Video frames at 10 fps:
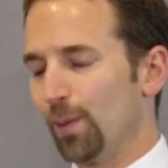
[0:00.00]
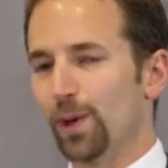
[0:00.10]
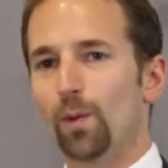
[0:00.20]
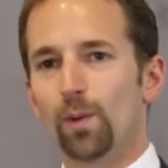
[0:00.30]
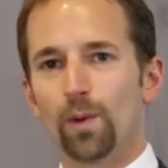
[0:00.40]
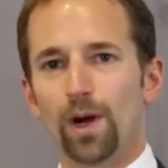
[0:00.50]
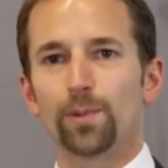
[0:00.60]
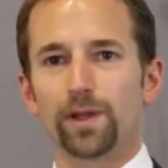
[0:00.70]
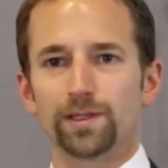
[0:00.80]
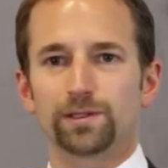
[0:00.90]
But we want to
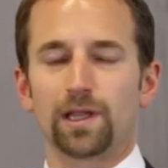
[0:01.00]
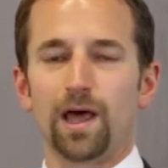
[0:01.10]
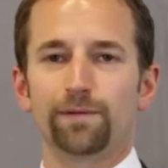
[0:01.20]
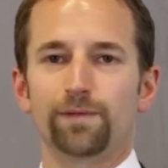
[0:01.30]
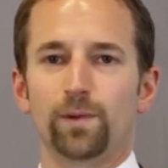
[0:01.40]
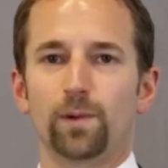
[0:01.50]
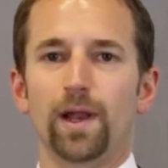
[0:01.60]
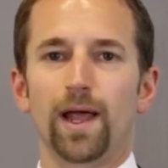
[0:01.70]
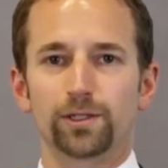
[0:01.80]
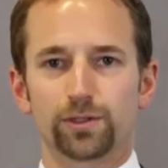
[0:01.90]
bring this to life, and we
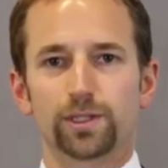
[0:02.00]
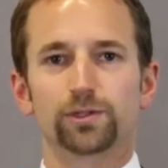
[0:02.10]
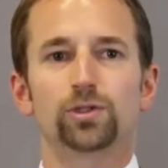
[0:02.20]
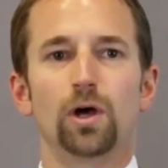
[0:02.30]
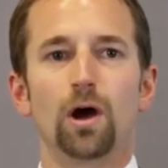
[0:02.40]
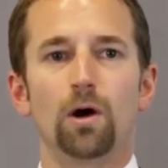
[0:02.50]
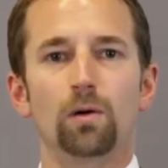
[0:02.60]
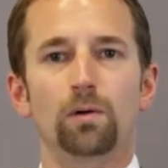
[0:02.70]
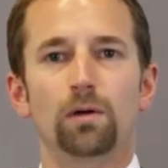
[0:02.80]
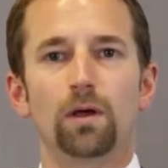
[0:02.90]
want to actually
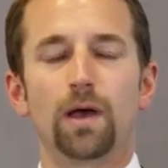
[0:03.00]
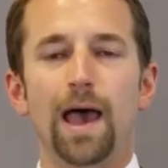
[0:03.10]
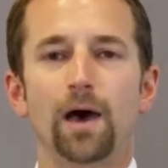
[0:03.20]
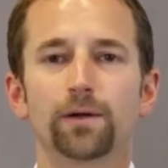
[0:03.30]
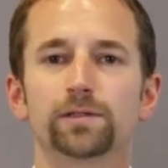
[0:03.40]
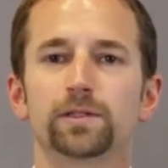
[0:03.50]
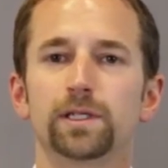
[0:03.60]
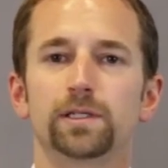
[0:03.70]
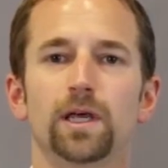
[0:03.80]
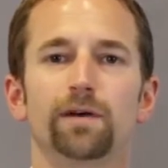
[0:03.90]
show how does an
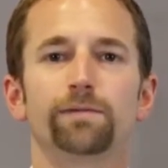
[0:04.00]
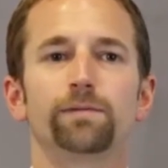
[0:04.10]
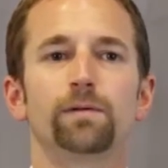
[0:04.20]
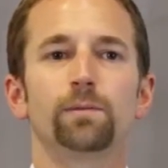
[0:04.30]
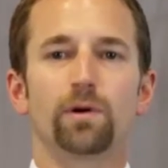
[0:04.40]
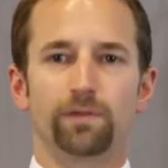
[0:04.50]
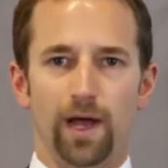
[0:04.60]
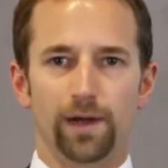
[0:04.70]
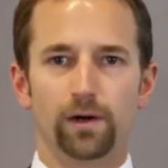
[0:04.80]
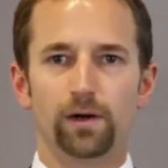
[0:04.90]
ETF
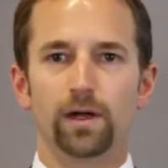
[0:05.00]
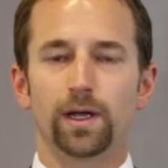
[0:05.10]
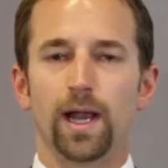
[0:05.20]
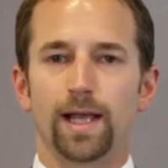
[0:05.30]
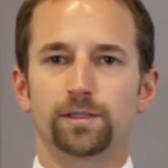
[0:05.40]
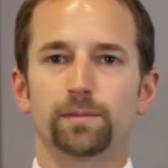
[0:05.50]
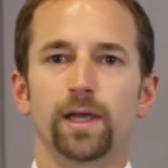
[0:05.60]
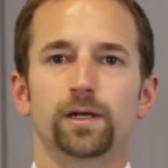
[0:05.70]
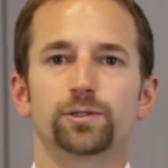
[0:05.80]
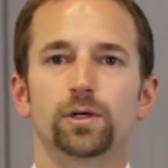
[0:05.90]
provider and an asset
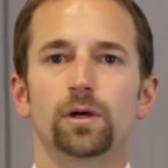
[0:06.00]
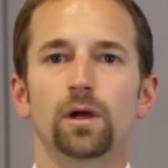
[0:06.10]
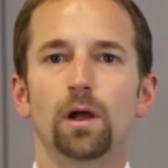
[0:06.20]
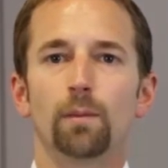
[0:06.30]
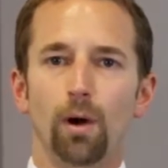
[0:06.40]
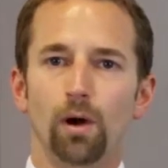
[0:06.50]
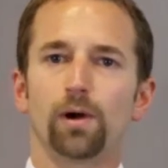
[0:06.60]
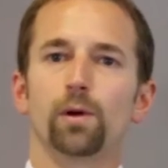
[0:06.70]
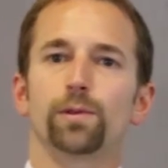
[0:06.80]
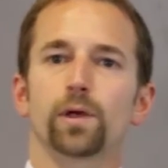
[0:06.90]
manager
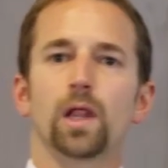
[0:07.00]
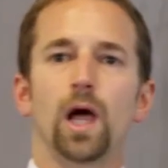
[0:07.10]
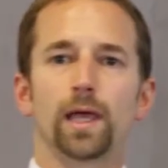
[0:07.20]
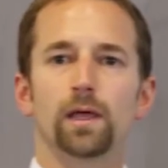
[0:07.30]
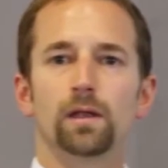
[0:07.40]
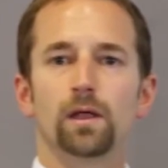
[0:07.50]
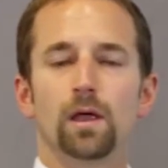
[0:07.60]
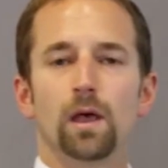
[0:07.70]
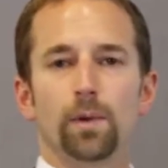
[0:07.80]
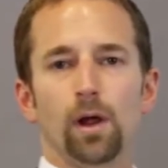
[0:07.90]
partner with a client,
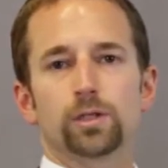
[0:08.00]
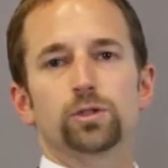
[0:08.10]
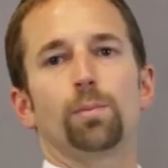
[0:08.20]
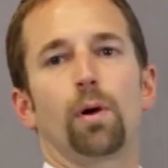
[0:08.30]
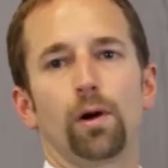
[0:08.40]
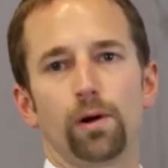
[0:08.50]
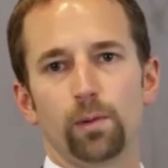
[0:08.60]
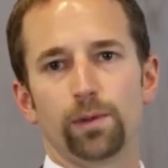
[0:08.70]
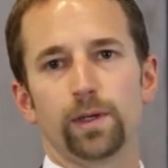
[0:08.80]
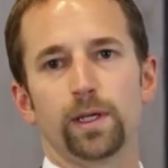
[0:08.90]
but also partner
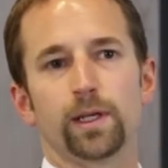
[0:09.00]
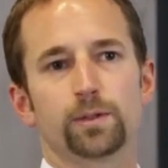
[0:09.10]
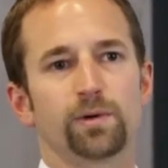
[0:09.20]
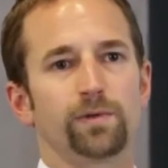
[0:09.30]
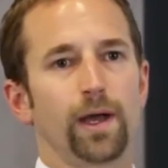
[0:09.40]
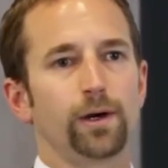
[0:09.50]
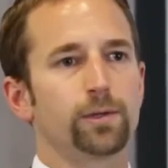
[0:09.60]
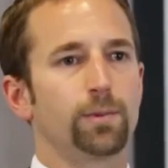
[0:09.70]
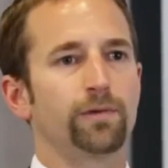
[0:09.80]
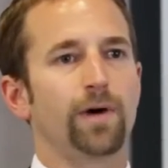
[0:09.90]
with an index provider
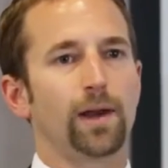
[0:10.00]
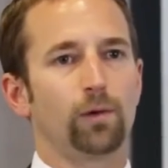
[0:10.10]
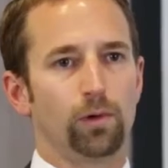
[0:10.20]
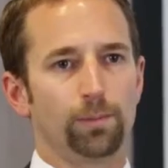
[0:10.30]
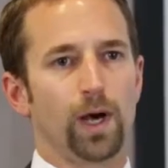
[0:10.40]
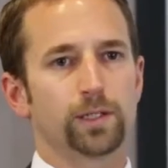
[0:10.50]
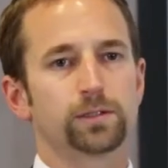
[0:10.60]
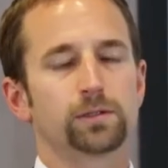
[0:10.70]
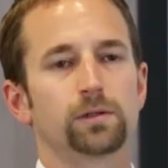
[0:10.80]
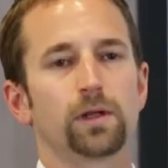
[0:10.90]
to provide a
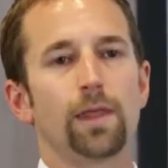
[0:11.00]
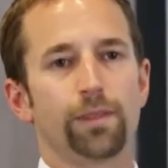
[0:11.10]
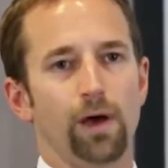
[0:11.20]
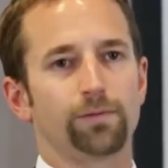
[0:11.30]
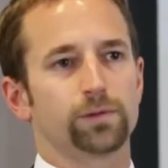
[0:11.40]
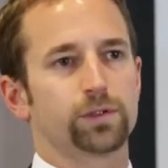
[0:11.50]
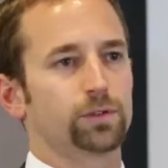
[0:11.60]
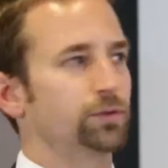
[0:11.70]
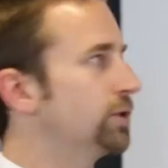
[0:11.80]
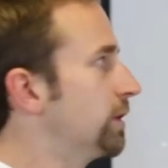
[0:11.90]
robust and thoughtful
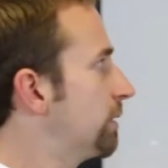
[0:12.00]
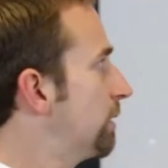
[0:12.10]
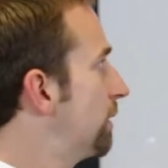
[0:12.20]
solution.